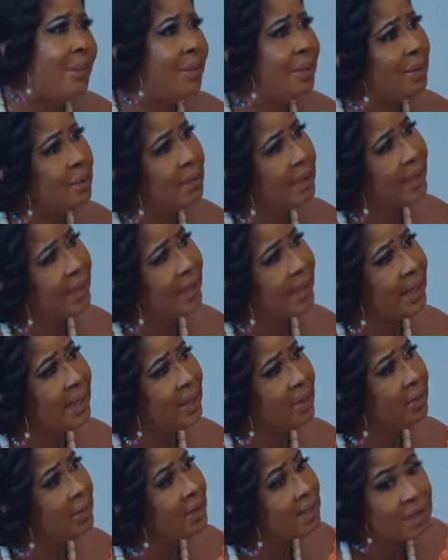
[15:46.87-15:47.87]
happen, okay?
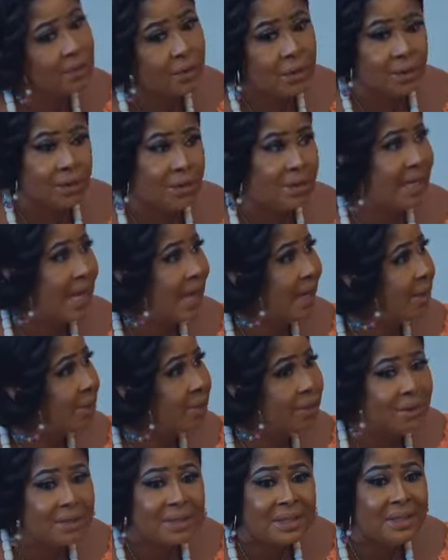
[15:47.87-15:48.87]
Nobody's going to die.
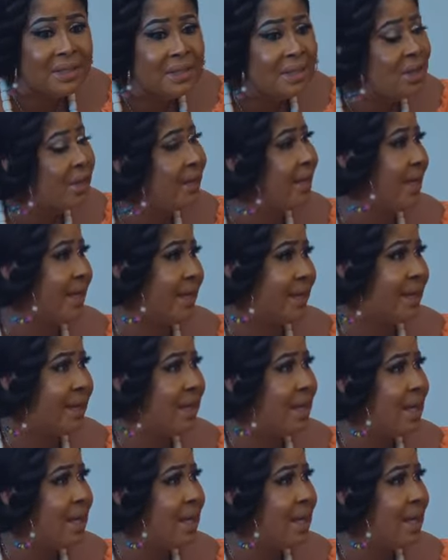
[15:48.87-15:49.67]
You're nothing.